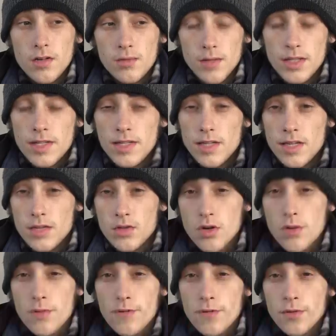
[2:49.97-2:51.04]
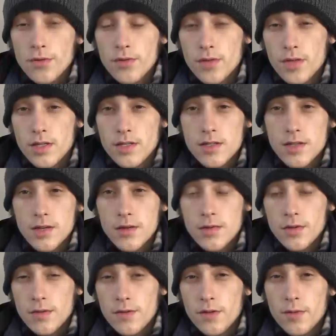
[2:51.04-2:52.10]
We did get in trouble for this,
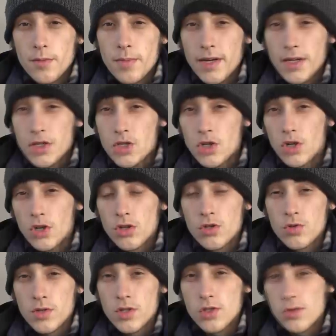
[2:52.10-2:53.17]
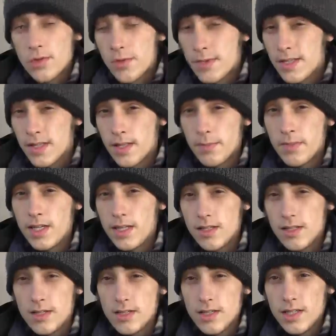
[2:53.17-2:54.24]
we were filming by a church, which is where we did the
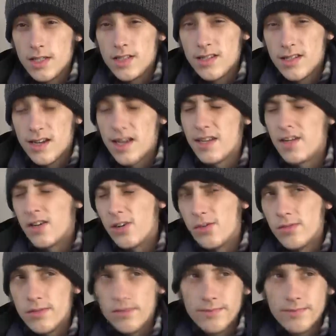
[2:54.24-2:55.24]
beating scene, I know.